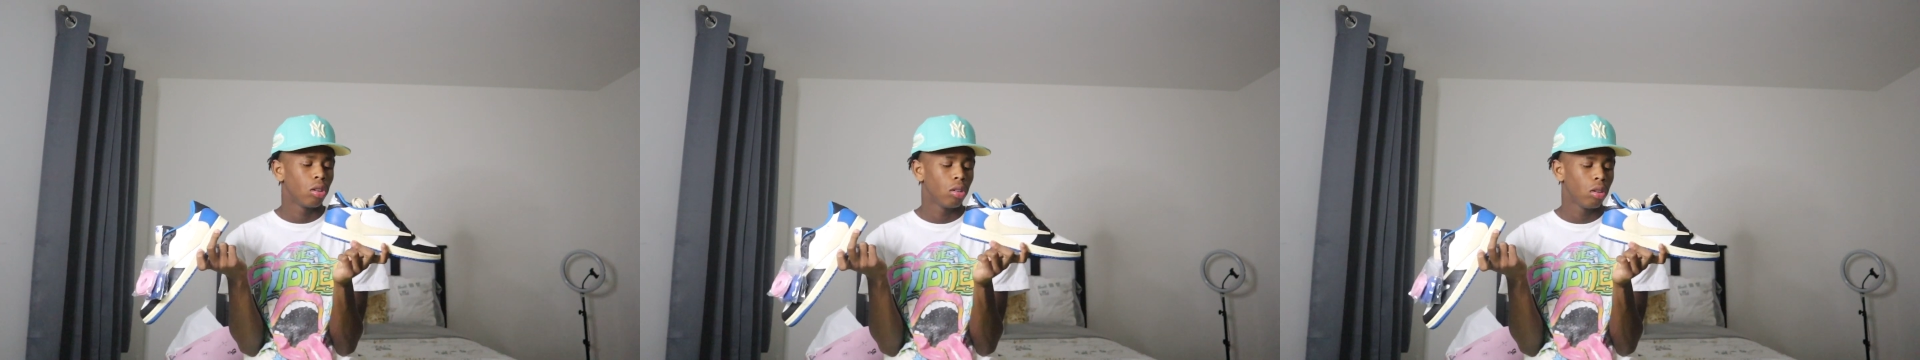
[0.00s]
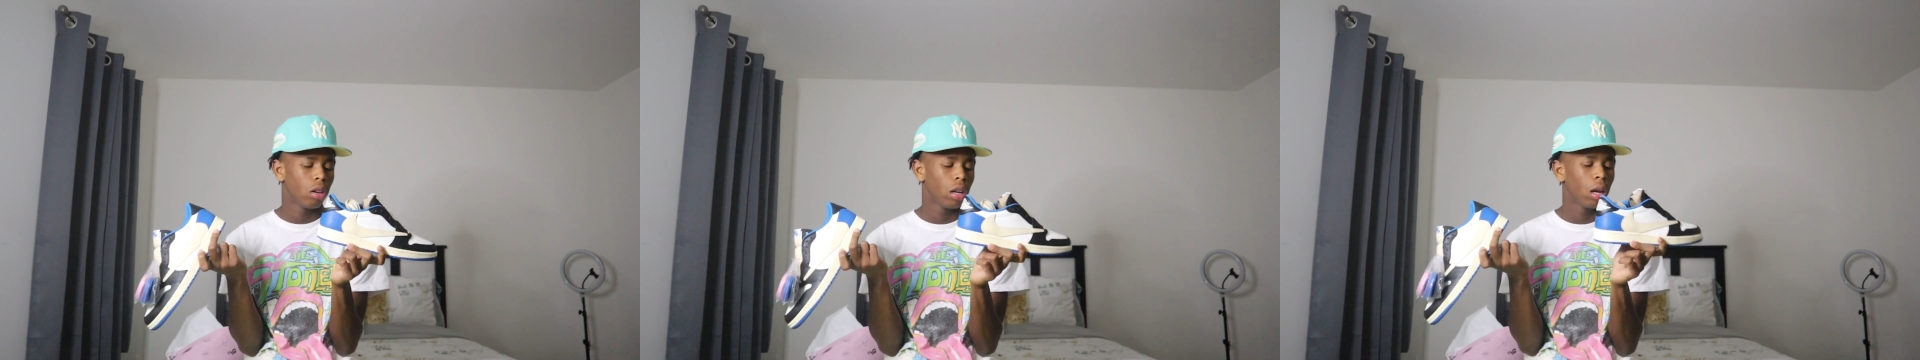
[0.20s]

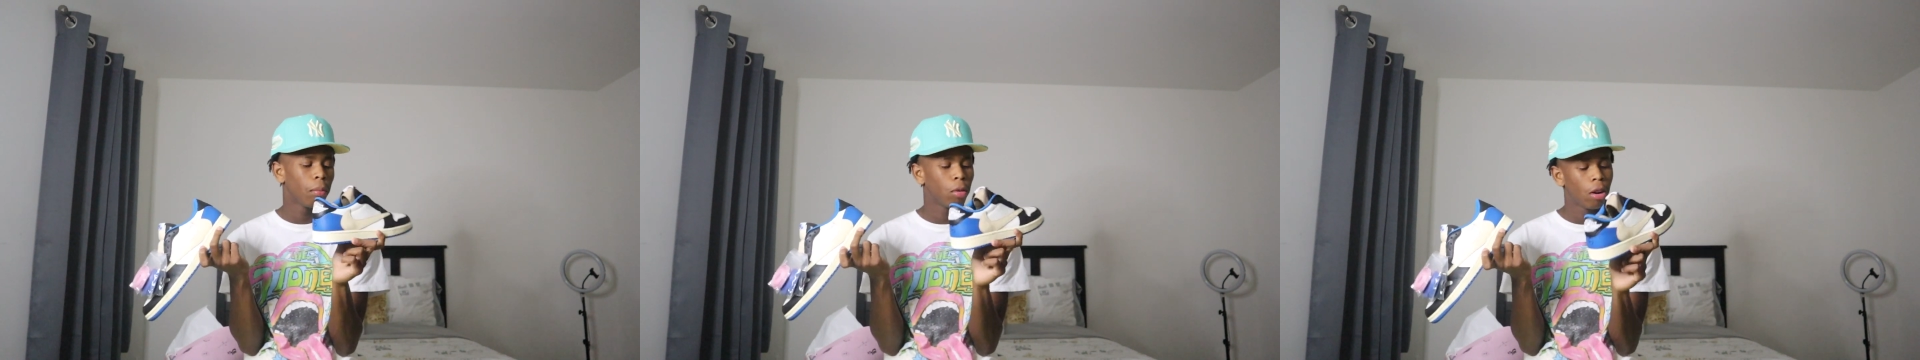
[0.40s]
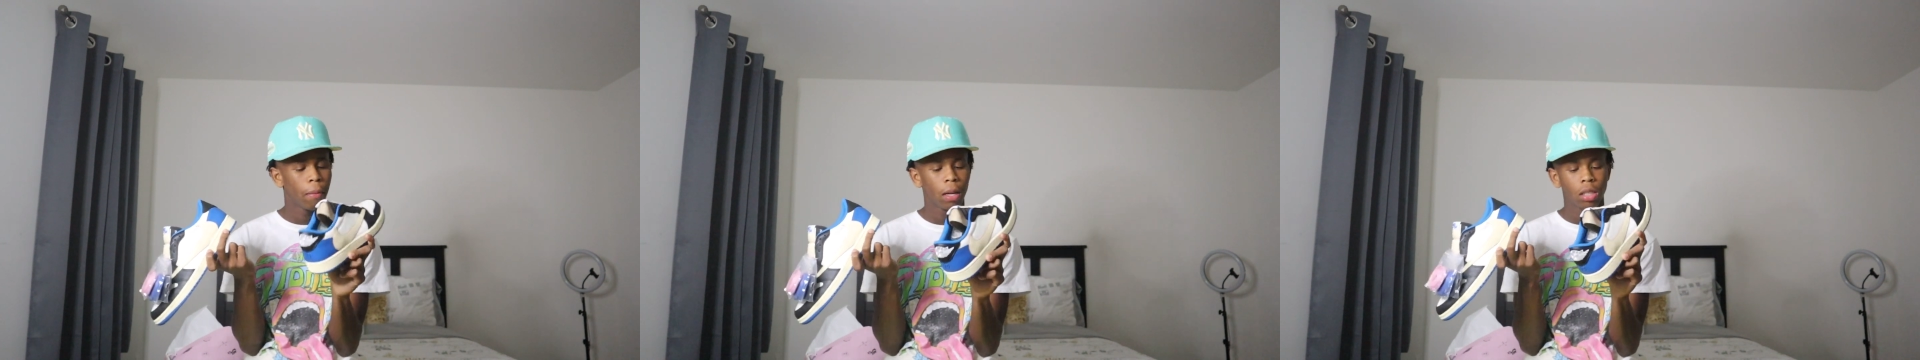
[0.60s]
know, they
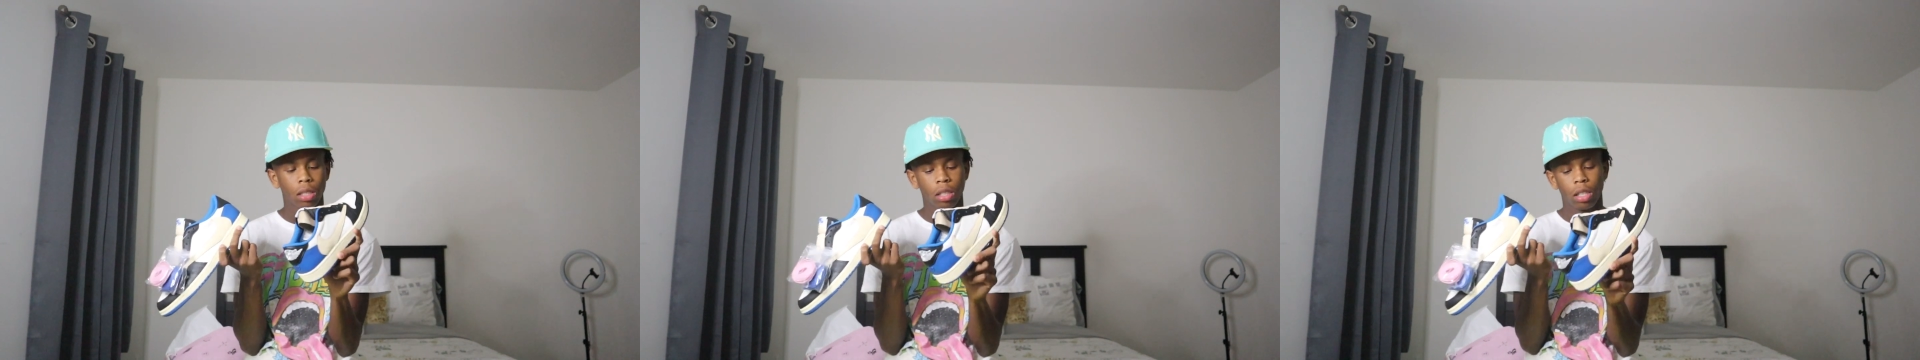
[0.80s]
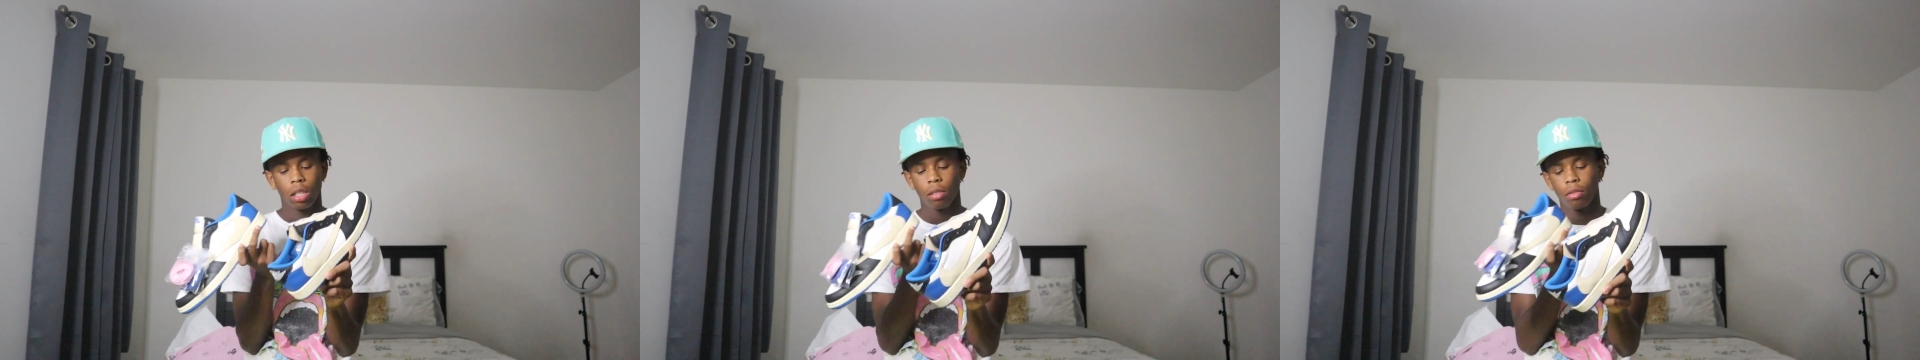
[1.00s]
broke my
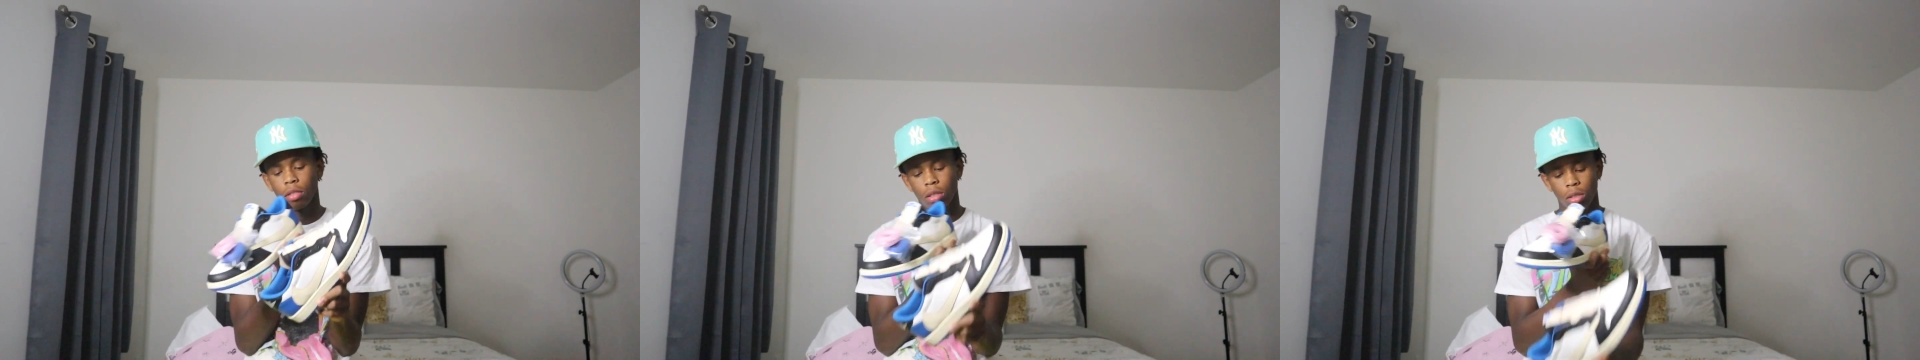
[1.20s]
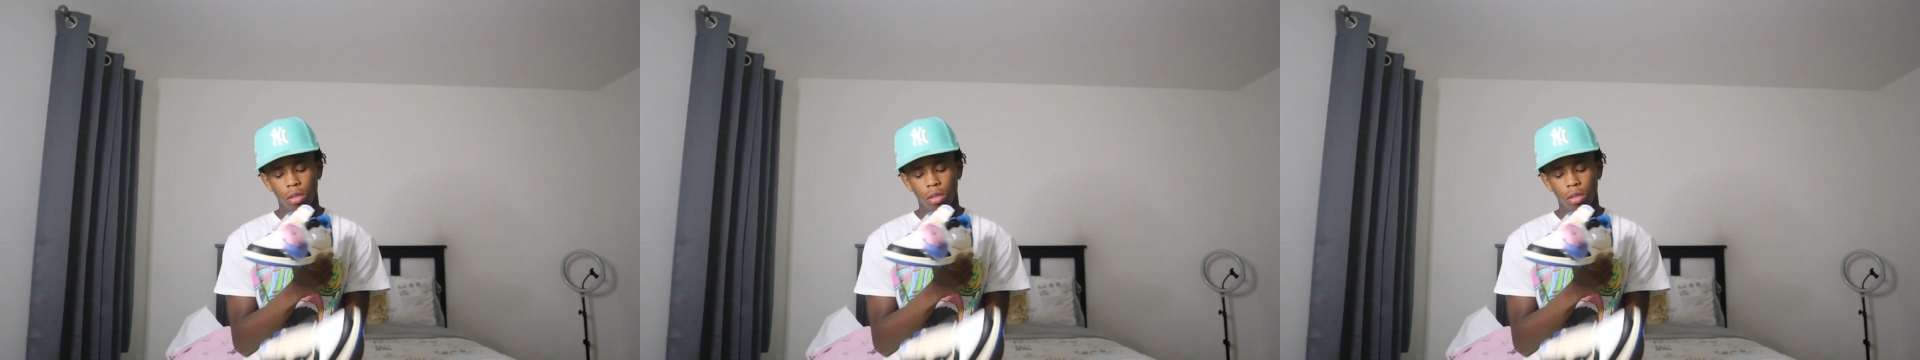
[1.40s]
scale for